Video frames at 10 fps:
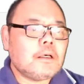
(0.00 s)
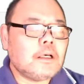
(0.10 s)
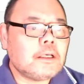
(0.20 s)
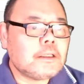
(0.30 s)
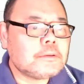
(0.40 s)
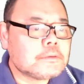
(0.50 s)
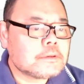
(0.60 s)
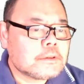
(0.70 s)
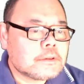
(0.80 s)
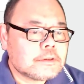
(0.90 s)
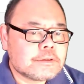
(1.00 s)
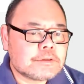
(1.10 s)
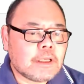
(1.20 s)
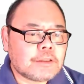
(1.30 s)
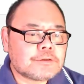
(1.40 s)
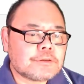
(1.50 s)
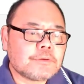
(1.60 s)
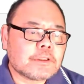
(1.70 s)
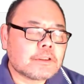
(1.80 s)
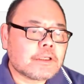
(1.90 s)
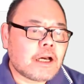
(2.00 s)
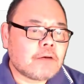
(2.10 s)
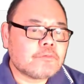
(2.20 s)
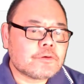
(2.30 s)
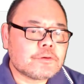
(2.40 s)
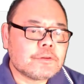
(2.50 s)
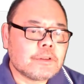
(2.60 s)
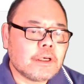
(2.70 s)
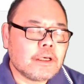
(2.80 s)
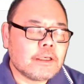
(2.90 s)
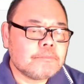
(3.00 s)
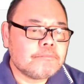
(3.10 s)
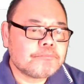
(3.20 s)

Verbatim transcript: and this lecture we're going to cover uh,